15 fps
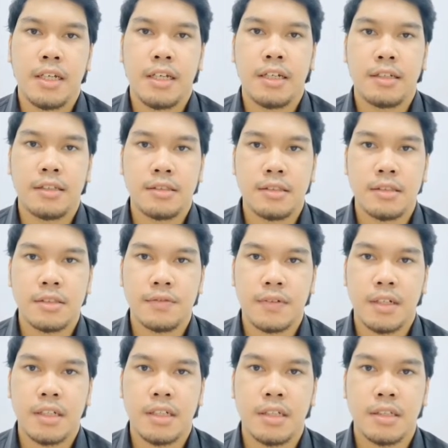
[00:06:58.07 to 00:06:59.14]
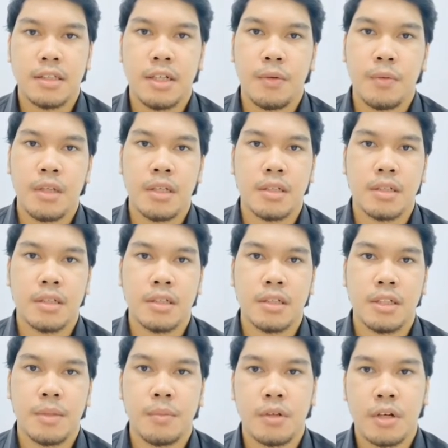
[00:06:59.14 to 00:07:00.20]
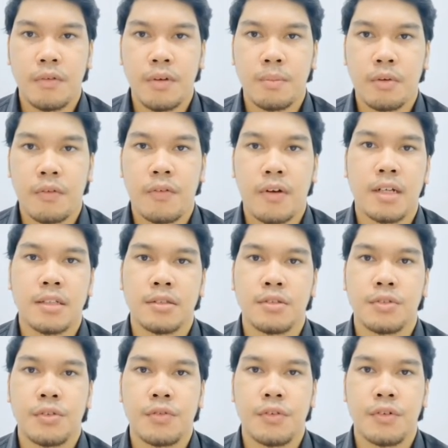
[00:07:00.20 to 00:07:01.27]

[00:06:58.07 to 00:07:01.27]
In research finding, there will be a demographic profile. So